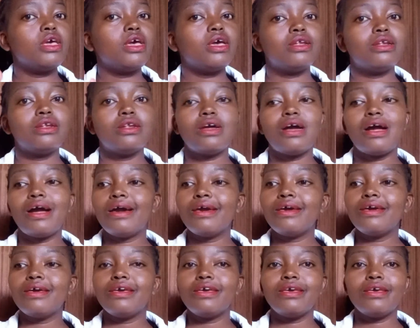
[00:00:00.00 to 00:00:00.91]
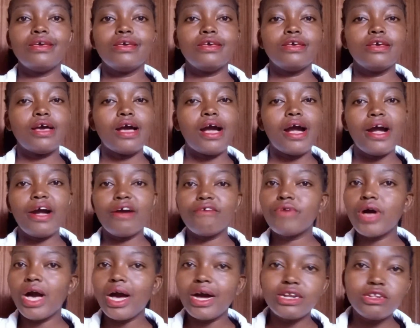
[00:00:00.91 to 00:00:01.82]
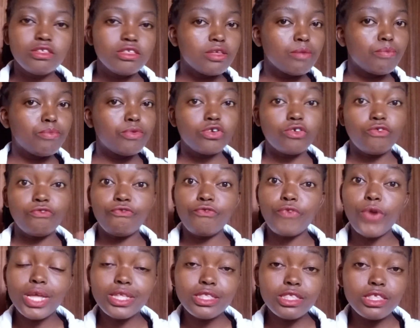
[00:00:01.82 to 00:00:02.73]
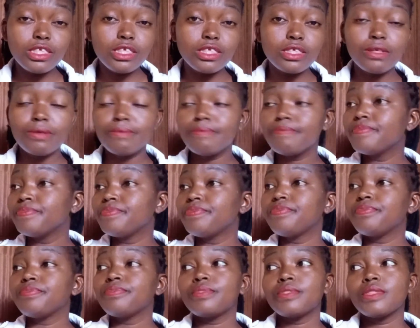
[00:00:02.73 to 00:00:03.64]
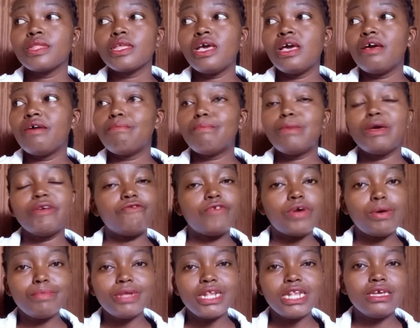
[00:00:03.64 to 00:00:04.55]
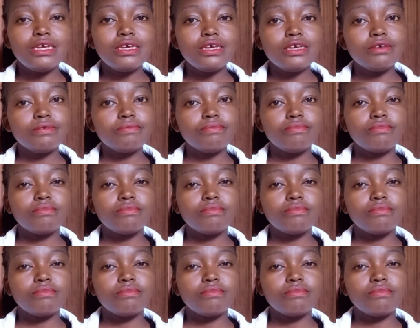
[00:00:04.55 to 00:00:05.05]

And I have had support of friends, my family,